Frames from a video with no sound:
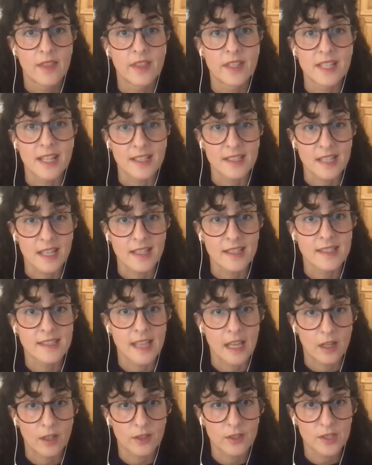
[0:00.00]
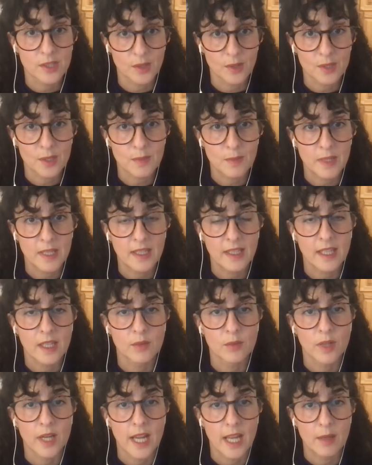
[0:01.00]
the dust has settled, so to speak,
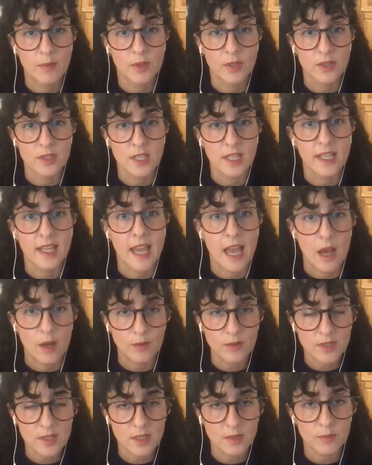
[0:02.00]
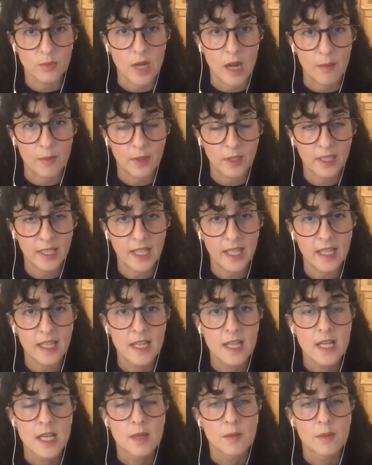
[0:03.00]
and we're able to count properly.